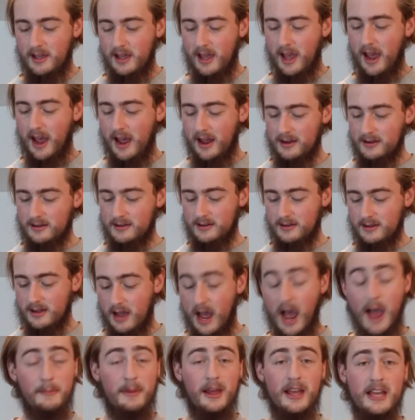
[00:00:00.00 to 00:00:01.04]
And
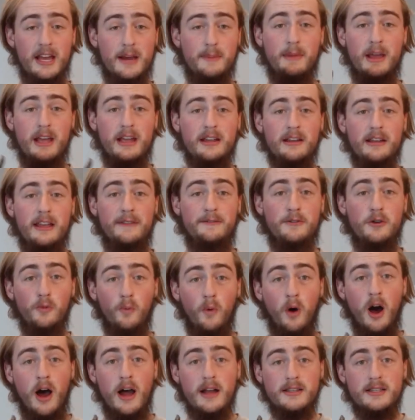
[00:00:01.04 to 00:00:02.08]
I may make it, if you
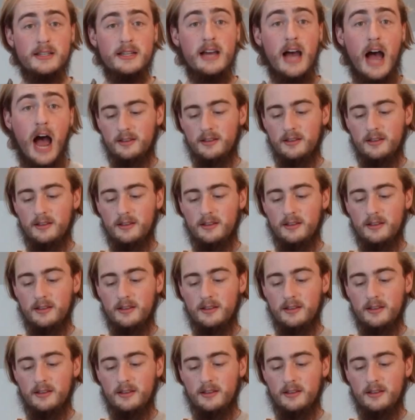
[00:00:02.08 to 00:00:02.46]
want,